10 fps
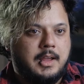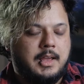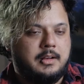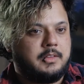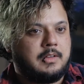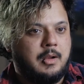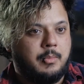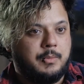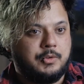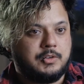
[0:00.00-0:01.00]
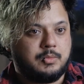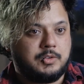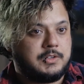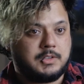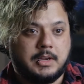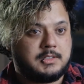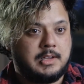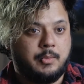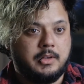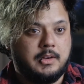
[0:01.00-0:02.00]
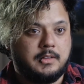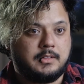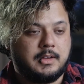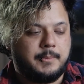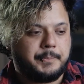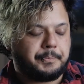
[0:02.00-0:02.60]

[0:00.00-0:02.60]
And at the time, my producer was just like, say what you need to say.